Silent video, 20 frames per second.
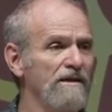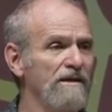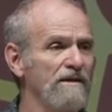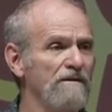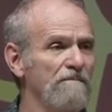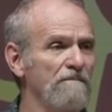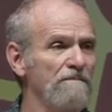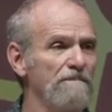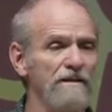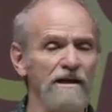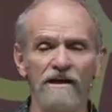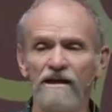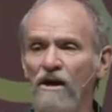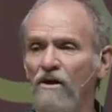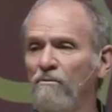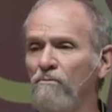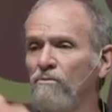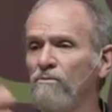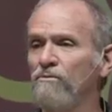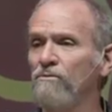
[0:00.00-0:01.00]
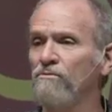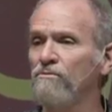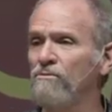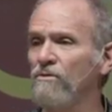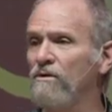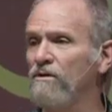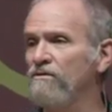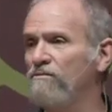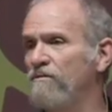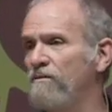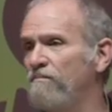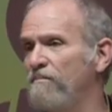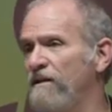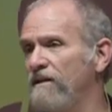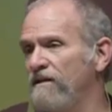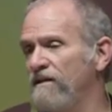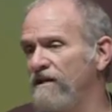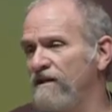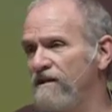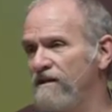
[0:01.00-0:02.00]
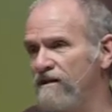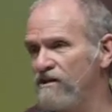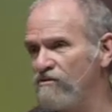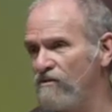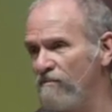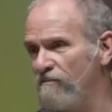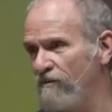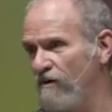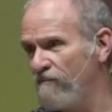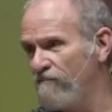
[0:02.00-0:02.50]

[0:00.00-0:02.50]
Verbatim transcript: Jesus says that uh, um,